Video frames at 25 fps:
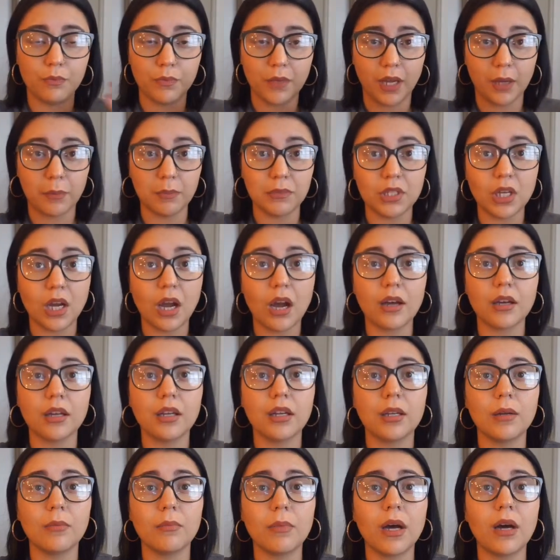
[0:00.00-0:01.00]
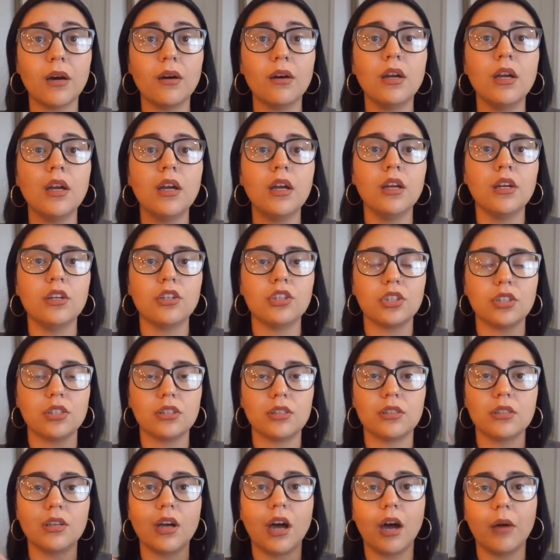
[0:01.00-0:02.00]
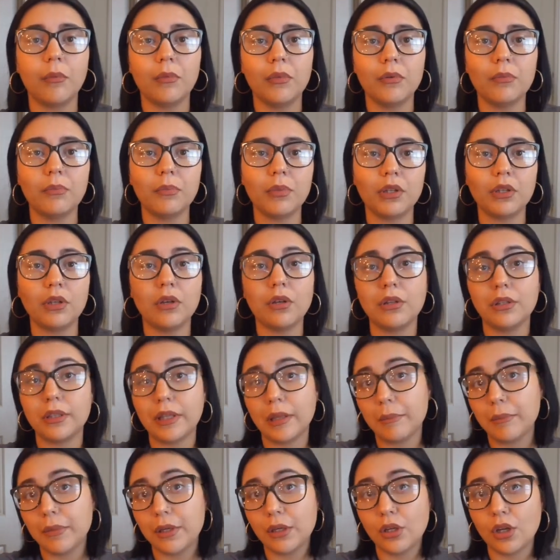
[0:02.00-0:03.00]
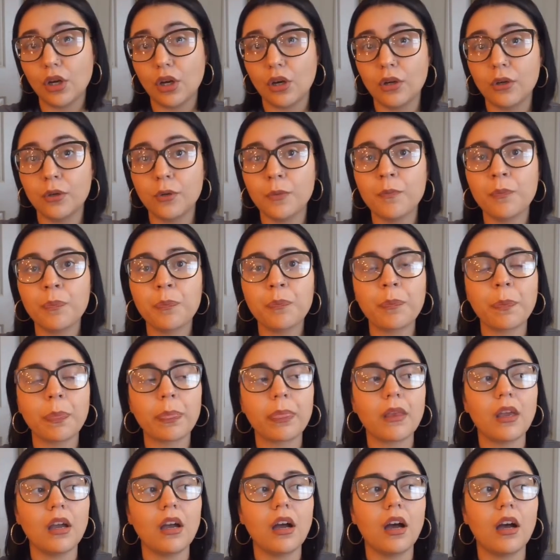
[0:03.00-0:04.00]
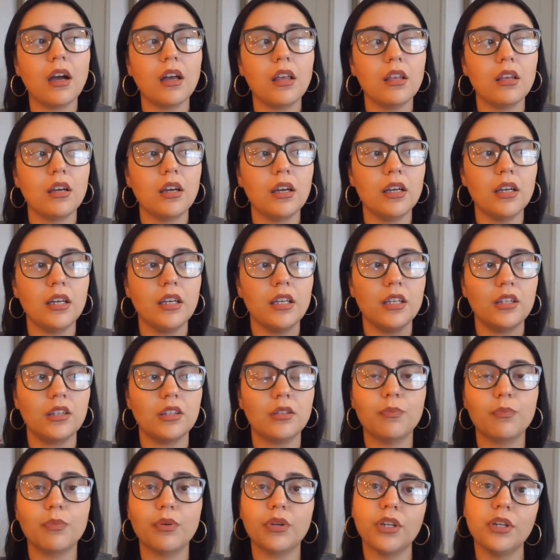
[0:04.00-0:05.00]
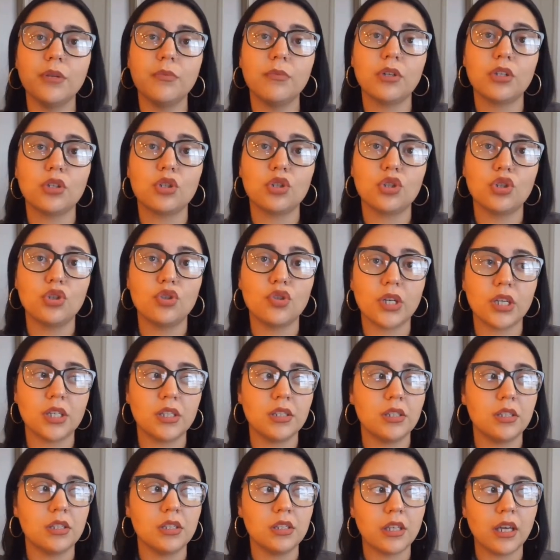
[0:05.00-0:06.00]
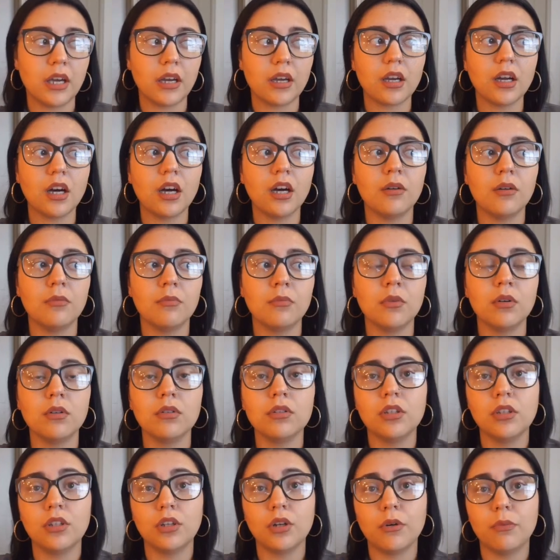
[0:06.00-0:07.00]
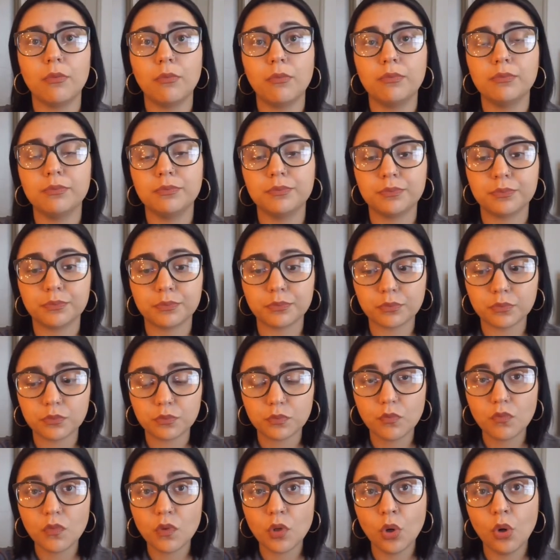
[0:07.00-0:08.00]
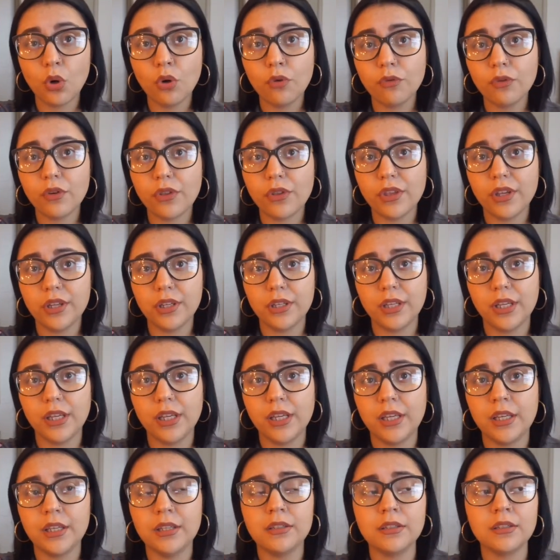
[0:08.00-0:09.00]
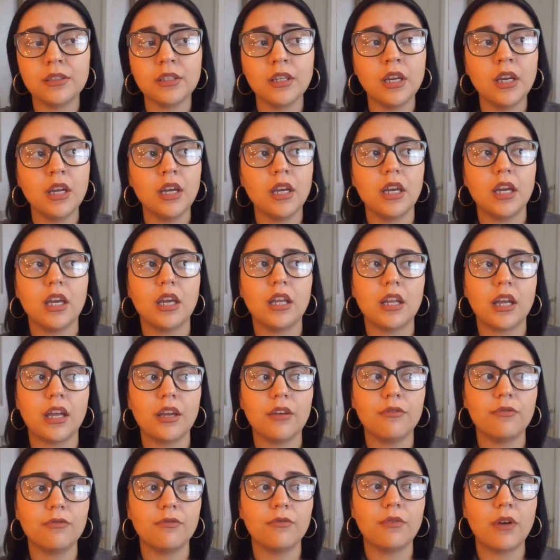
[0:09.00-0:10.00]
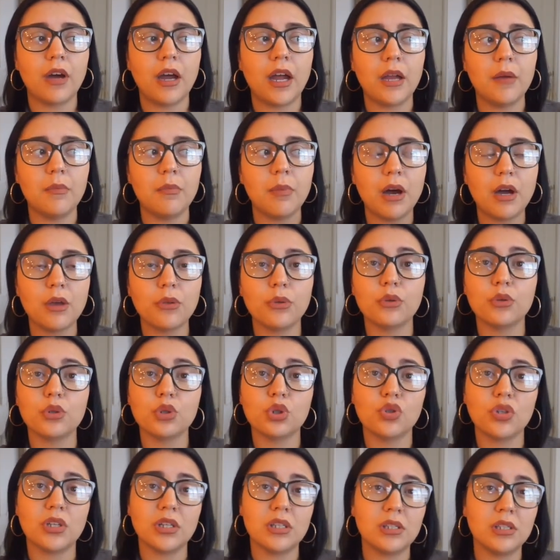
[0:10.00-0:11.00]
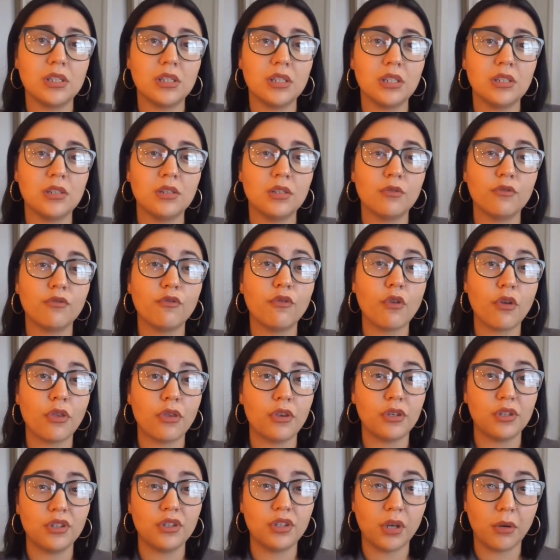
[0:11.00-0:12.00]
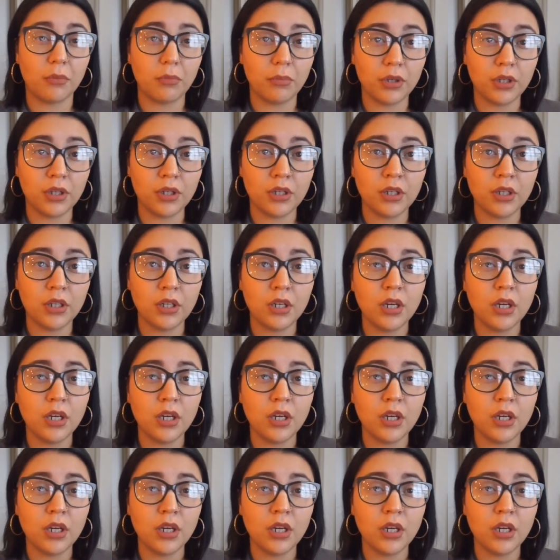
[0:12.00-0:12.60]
am talking about, just comment below and let me know. It's pretty much dresses that come over the knees, and I bought those dresses for the summer,